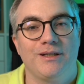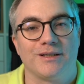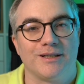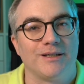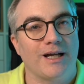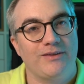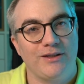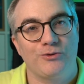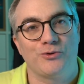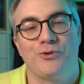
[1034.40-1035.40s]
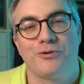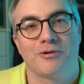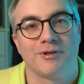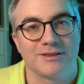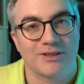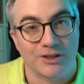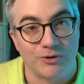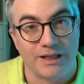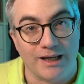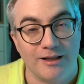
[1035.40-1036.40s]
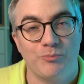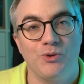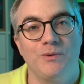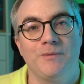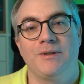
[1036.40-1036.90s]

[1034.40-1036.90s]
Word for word: uh, I think those tutorials can really help you